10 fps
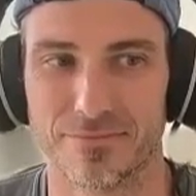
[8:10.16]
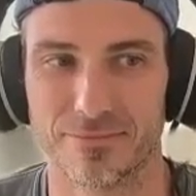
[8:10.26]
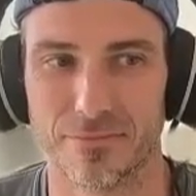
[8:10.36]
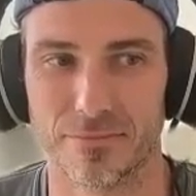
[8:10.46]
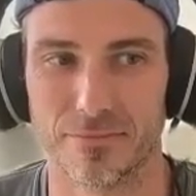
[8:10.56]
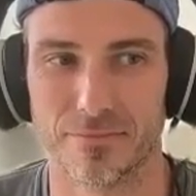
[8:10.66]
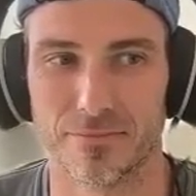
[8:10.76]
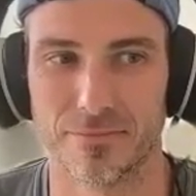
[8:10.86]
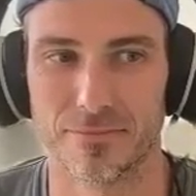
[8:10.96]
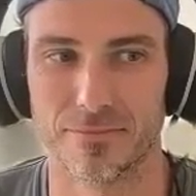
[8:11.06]

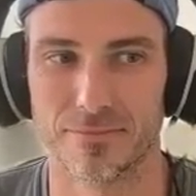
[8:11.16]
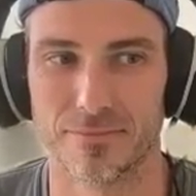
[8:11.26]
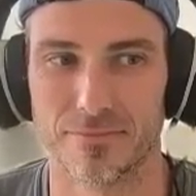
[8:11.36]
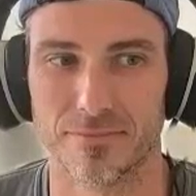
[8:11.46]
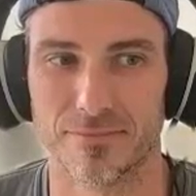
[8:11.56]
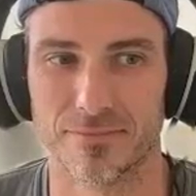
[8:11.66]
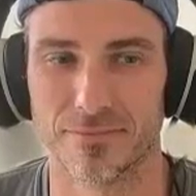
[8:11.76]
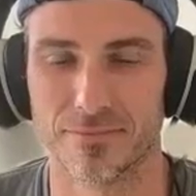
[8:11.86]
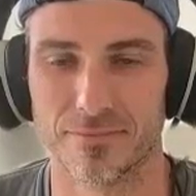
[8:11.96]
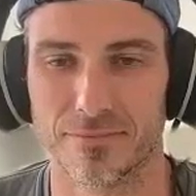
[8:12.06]

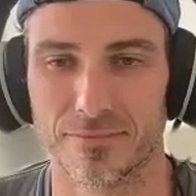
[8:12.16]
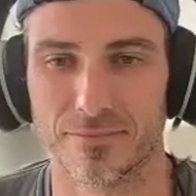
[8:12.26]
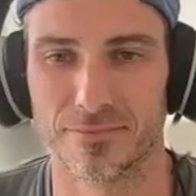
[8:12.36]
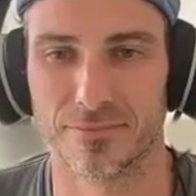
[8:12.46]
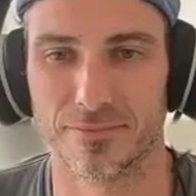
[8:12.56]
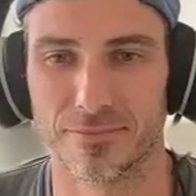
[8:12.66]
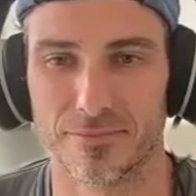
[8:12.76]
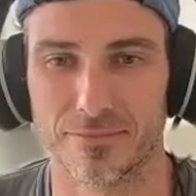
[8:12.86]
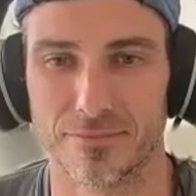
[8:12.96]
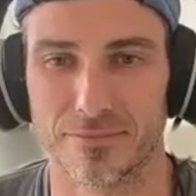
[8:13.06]

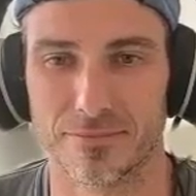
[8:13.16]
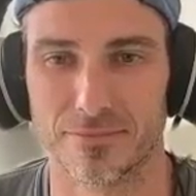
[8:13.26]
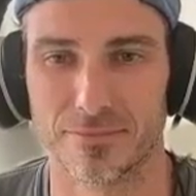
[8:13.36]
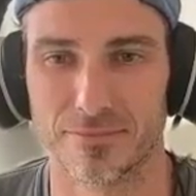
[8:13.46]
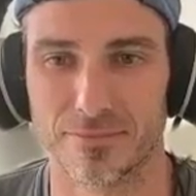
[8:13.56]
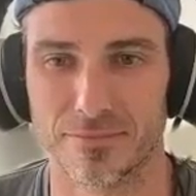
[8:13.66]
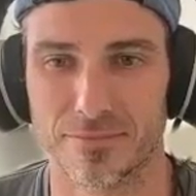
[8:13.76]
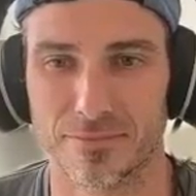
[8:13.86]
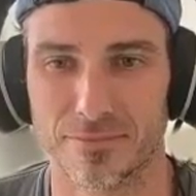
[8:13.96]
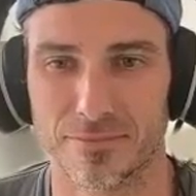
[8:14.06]

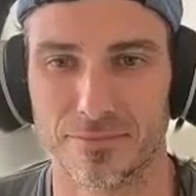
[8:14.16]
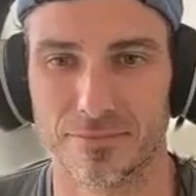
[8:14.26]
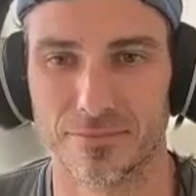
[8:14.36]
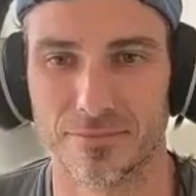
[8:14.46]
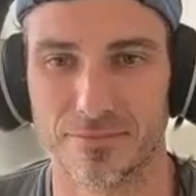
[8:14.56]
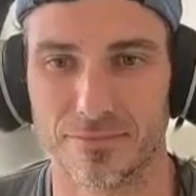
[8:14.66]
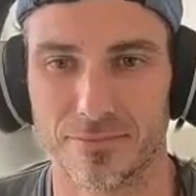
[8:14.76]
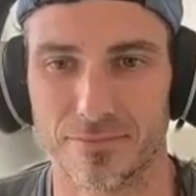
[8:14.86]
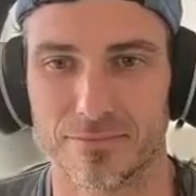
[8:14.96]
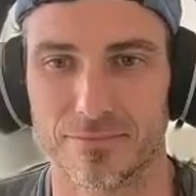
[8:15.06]

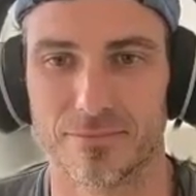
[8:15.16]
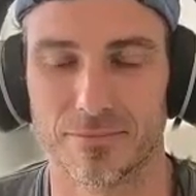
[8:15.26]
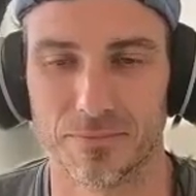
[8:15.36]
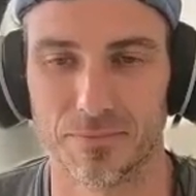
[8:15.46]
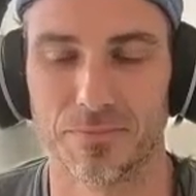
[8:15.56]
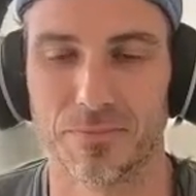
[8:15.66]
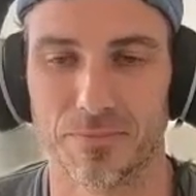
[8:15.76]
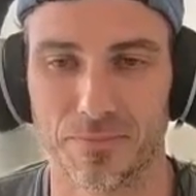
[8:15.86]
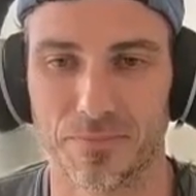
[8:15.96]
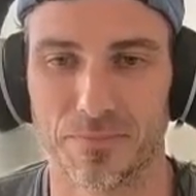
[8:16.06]

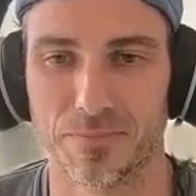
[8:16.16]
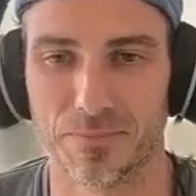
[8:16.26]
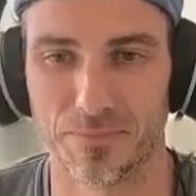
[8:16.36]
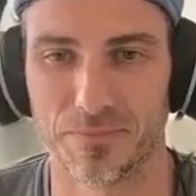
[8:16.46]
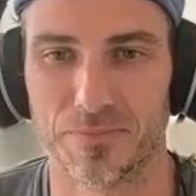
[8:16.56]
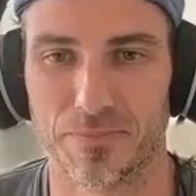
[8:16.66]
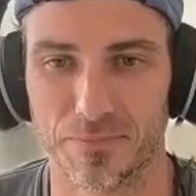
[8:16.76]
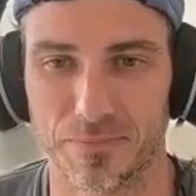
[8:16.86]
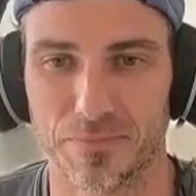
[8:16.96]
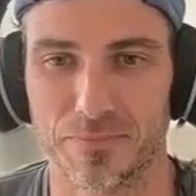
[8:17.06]

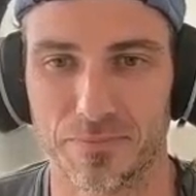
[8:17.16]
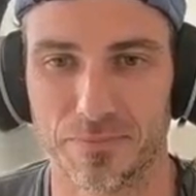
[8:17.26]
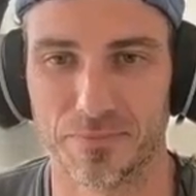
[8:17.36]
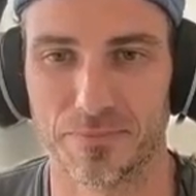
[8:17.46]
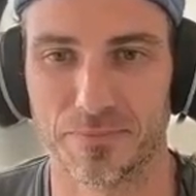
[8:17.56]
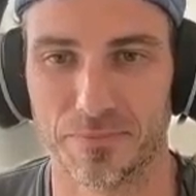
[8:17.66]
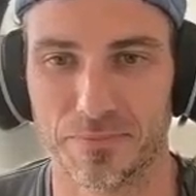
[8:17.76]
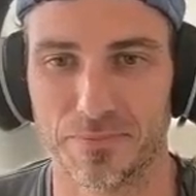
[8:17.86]
This person isn't speaking.